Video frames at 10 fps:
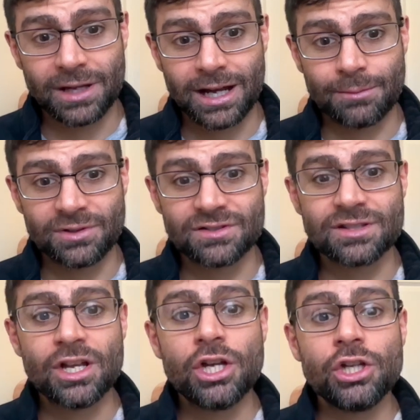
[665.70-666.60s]
happens.
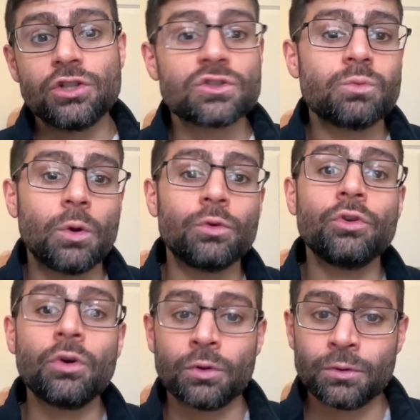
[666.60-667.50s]
You just won't
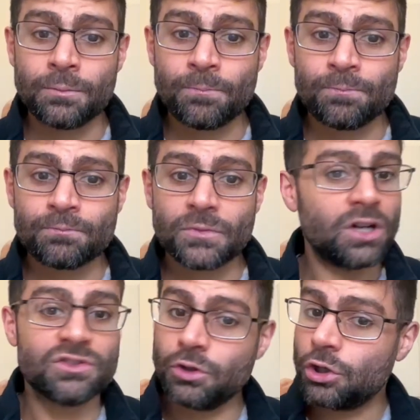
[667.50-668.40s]
know
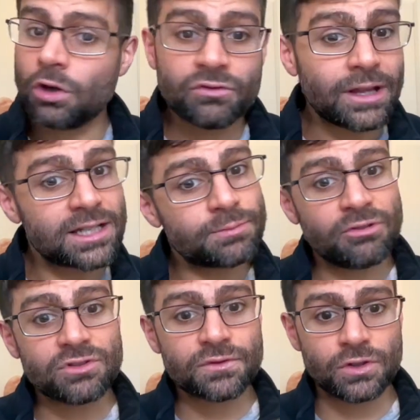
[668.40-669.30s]
until you go through that
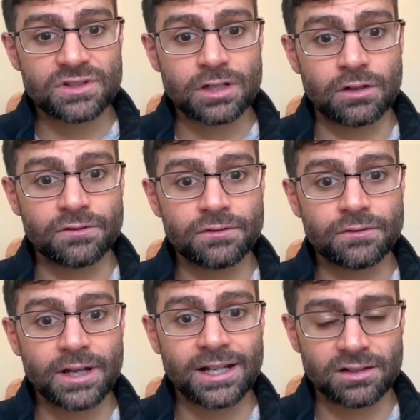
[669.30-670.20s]
experience for yourself
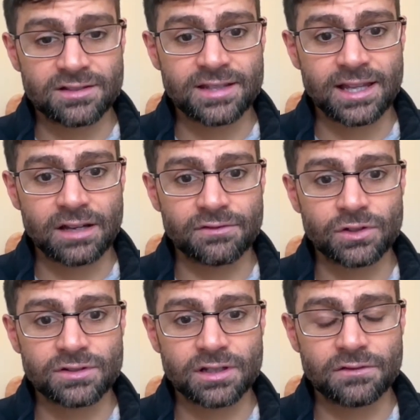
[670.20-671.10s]
and undertake that for
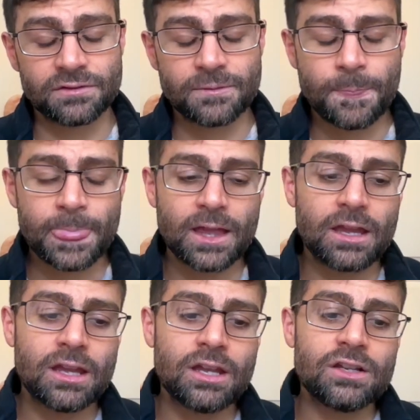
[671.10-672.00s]
yourself.
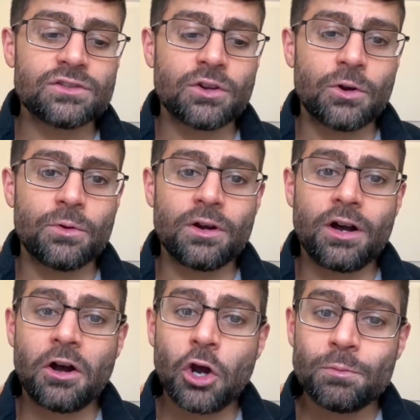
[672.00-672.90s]
So
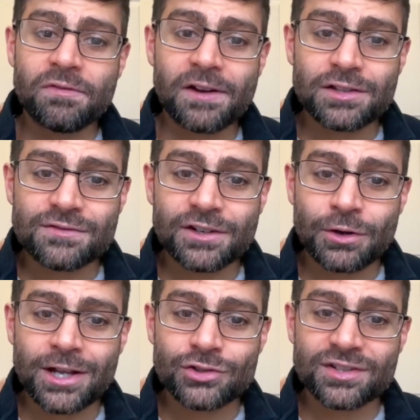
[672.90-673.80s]
I hope you found this
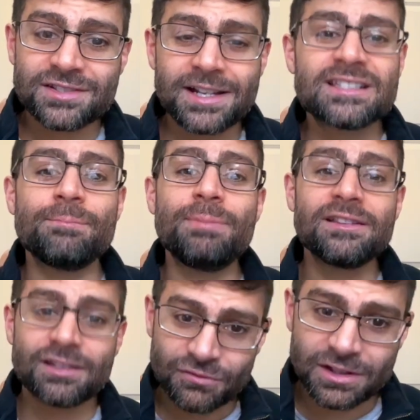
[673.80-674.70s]
video interesting. It's a bit
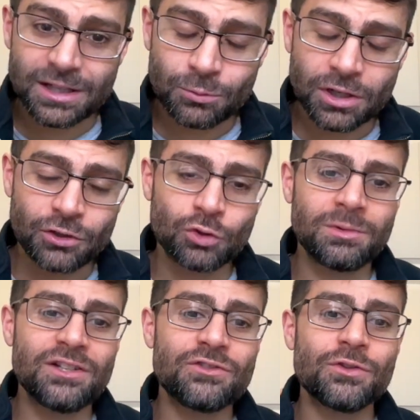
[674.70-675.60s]
different than what I
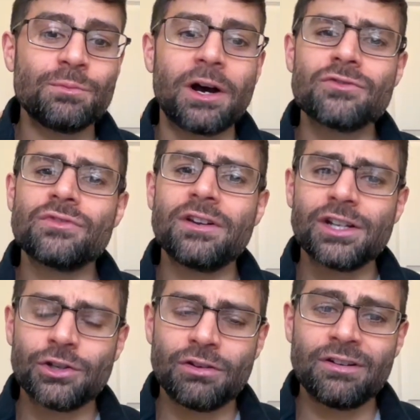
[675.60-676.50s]
normally do, but I was really
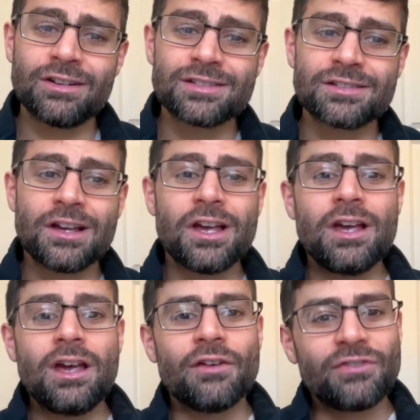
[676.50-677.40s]
curious.
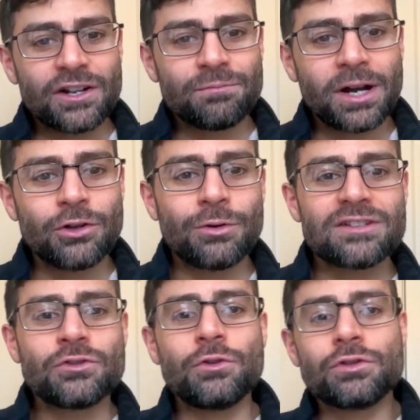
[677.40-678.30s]
A friend of mine who
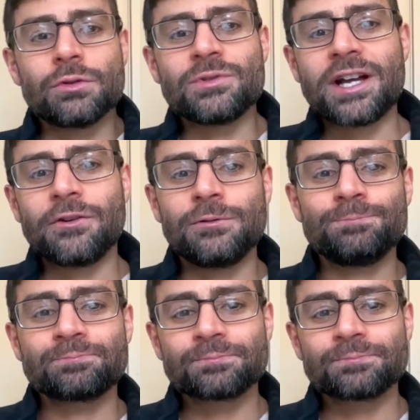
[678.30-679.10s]
has a YouTube channel